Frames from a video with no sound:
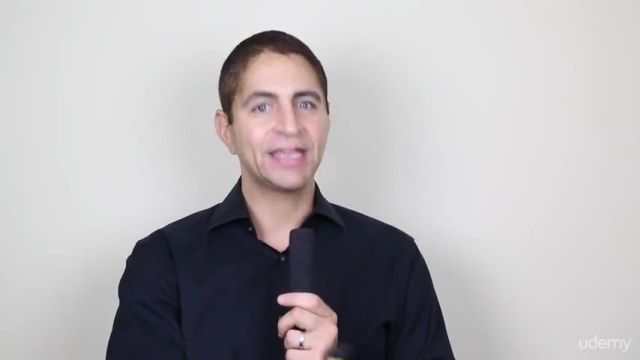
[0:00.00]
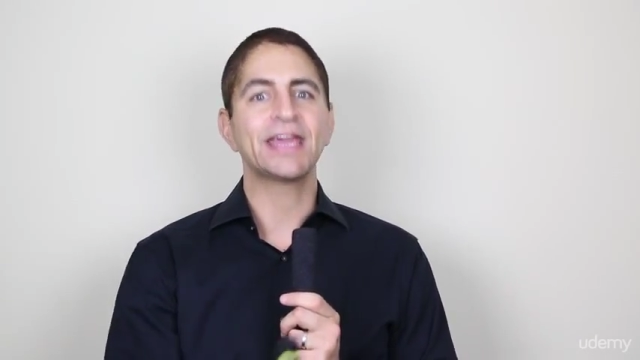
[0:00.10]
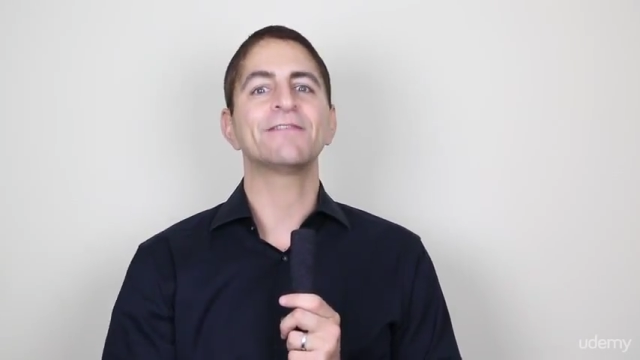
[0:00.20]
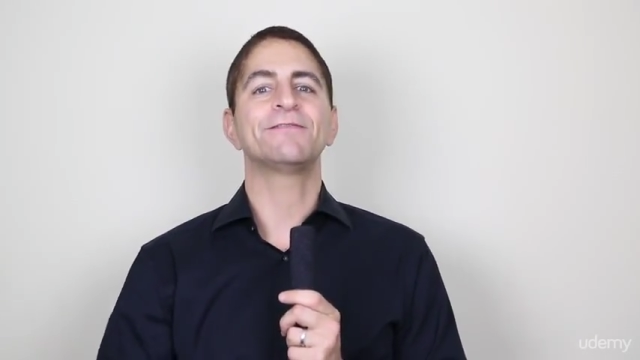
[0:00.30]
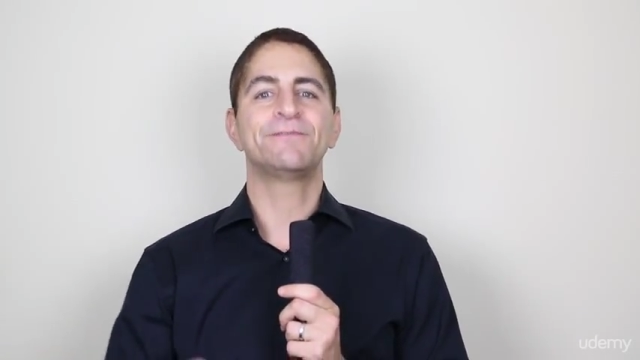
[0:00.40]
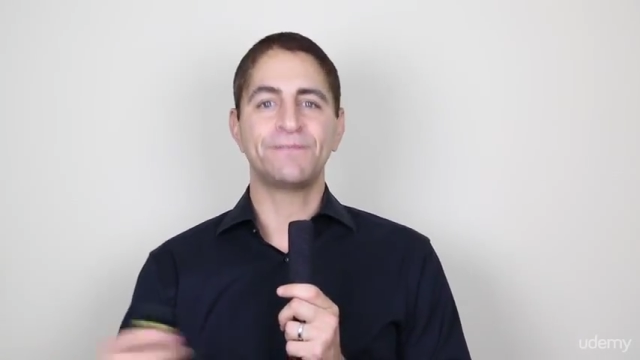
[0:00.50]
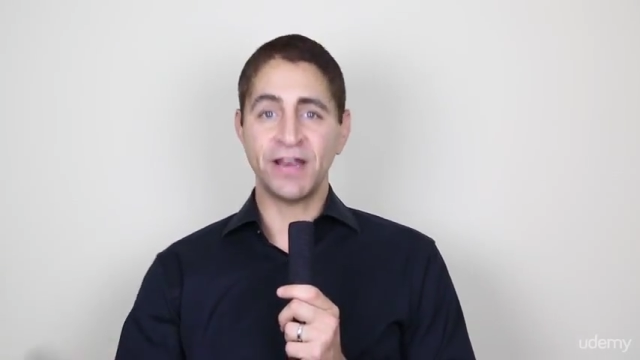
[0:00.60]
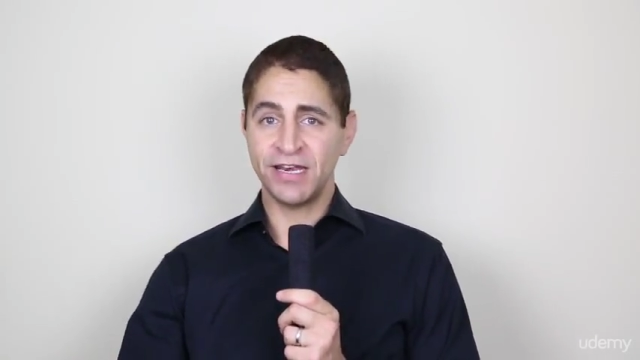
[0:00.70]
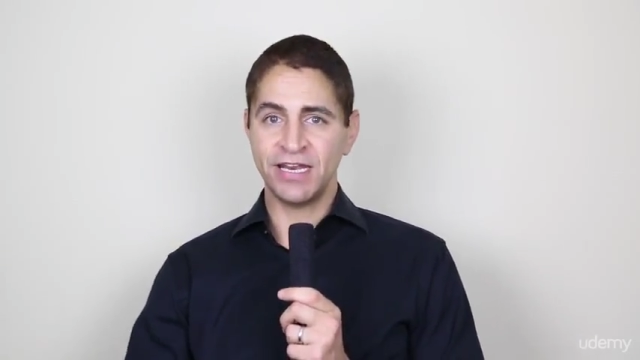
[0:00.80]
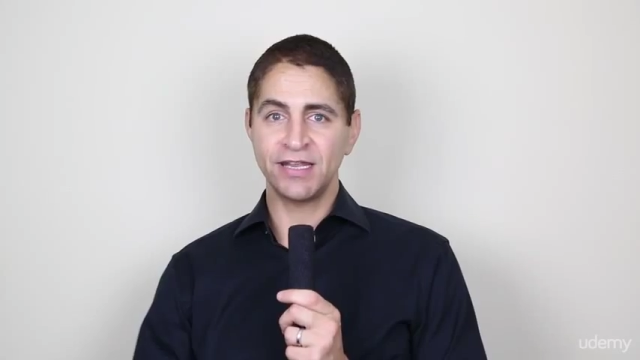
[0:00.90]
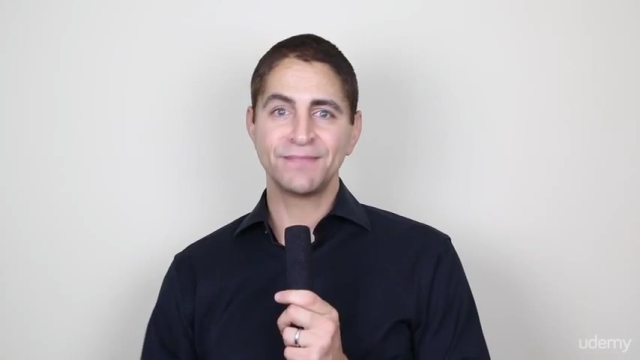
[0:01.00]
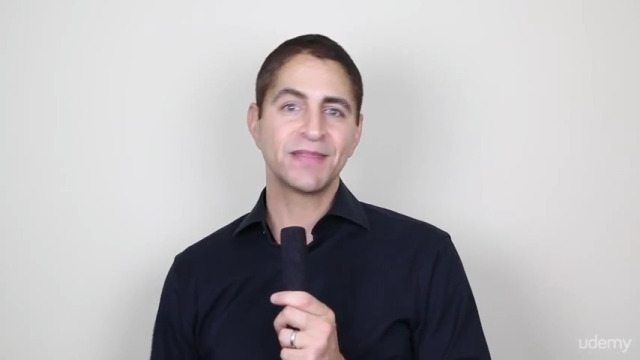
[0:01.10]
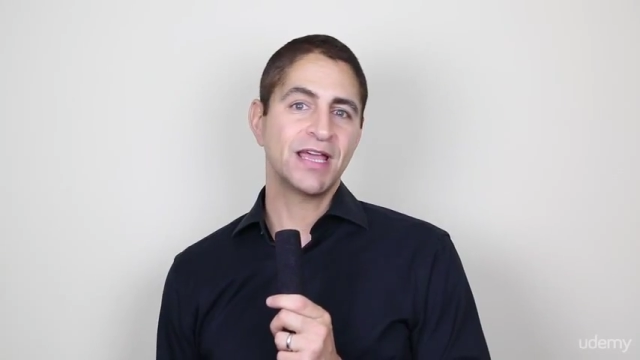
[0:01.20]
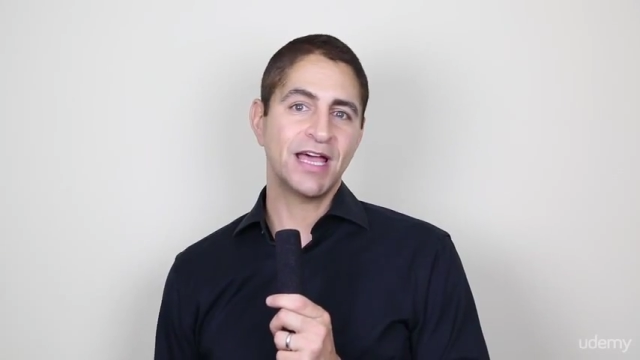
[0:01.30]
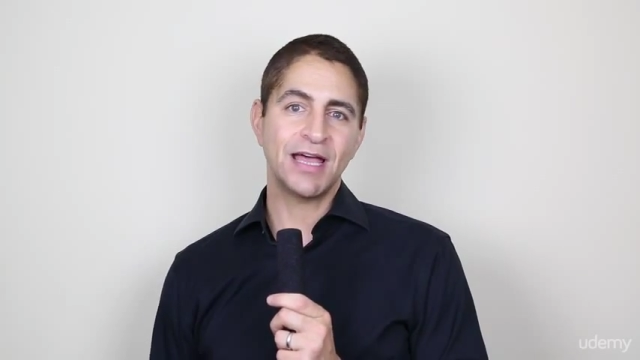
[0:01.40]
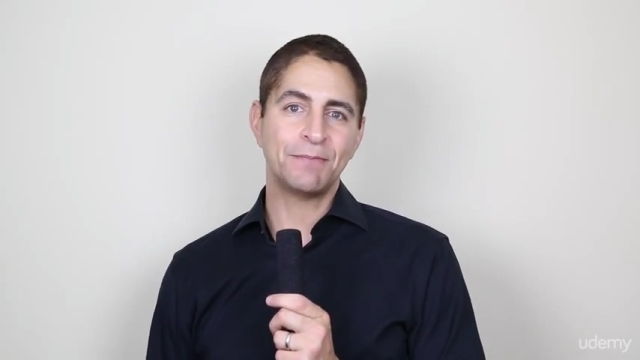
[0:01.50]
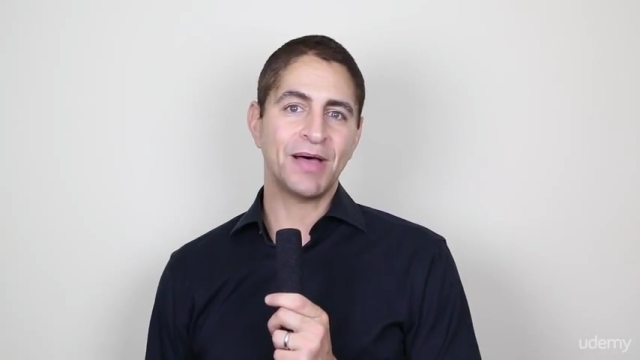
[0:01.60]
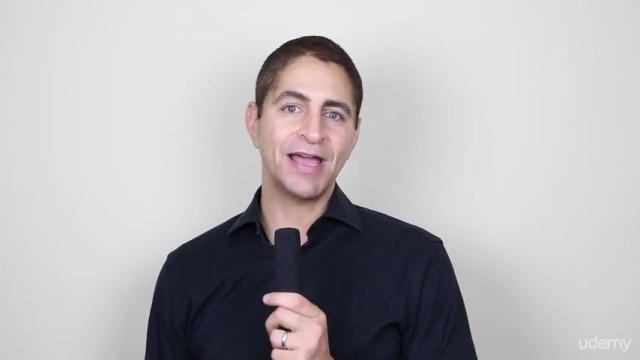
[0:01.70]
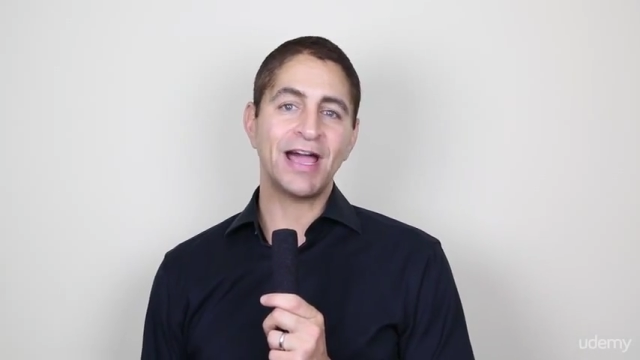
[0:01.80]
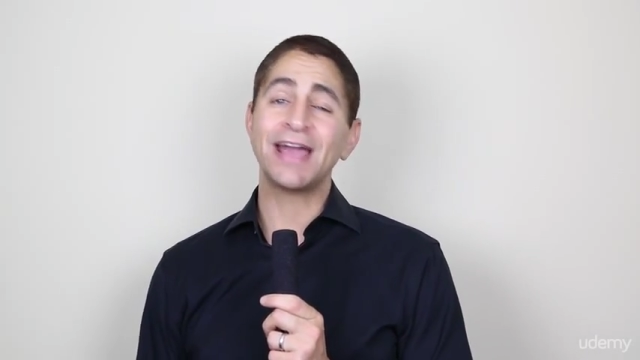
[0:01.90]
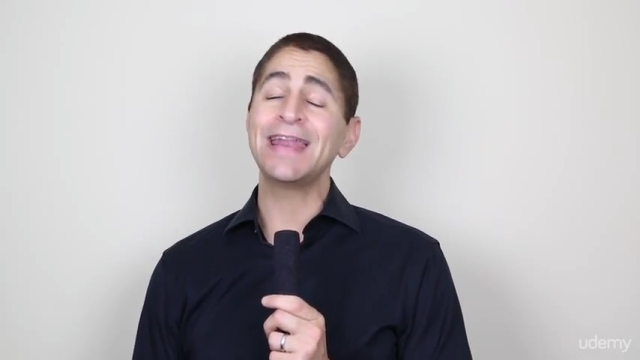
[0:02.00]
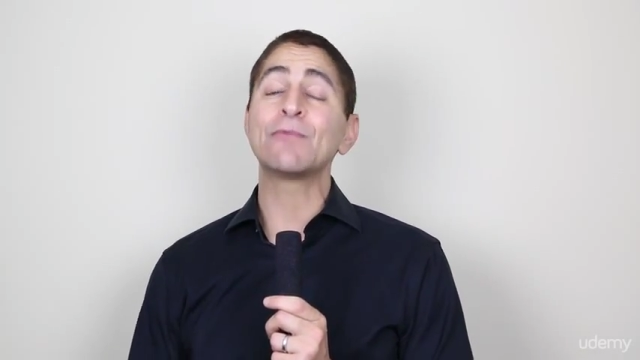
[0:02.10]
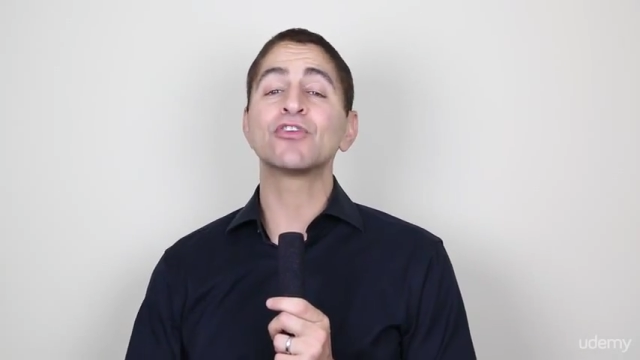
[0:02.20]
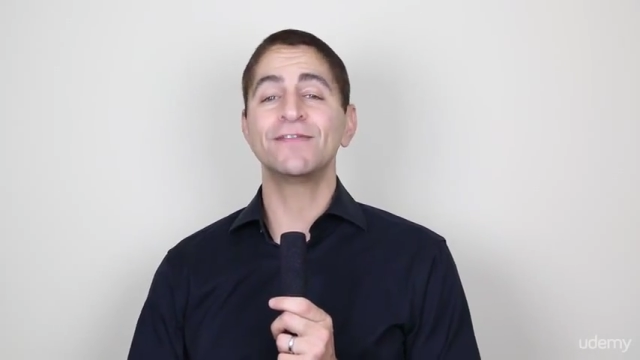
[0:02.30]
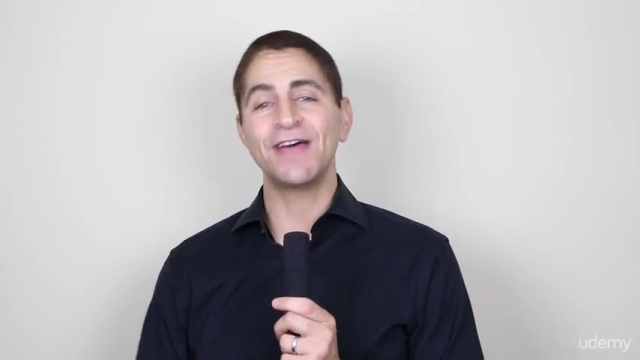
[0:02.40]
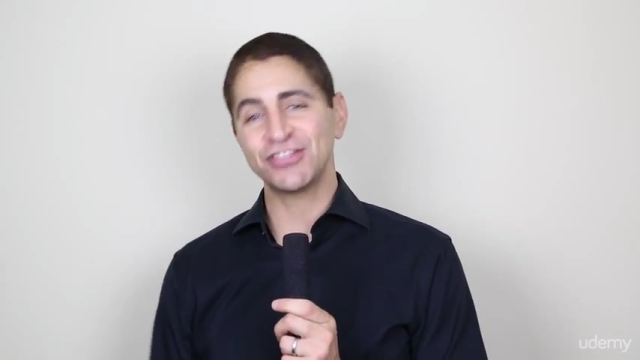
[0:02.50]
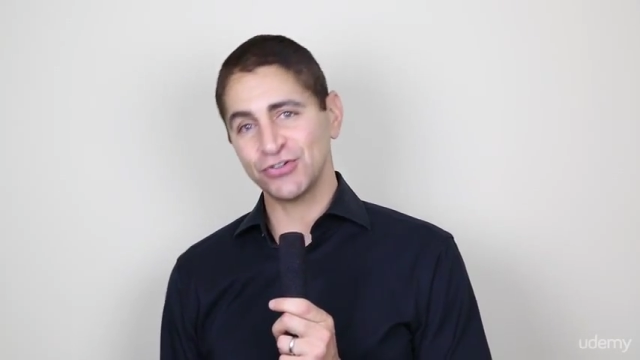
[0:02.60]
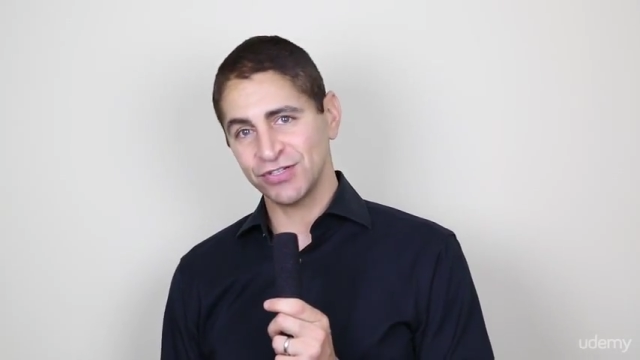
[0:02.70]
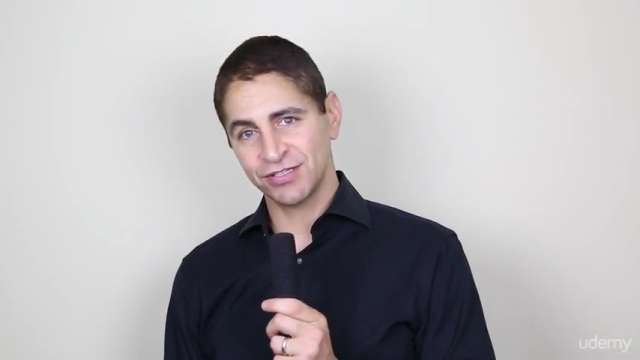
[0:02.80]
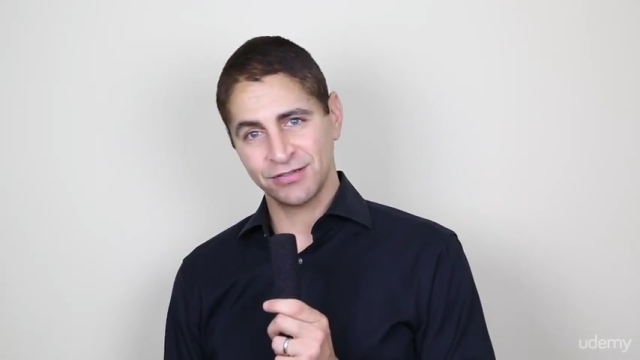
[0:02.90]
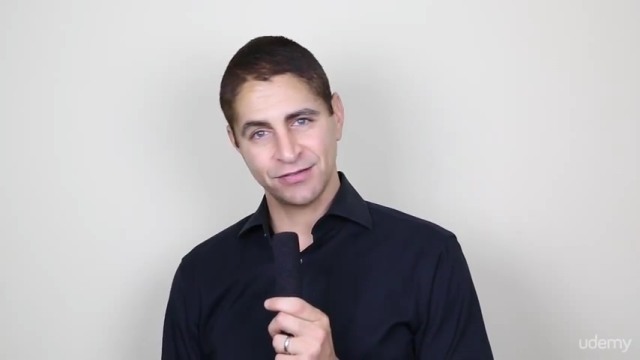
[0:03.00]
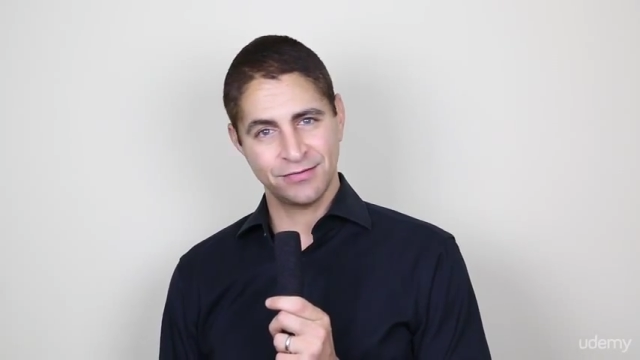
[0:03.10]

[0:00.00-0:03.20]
and get funded by high net worth investors,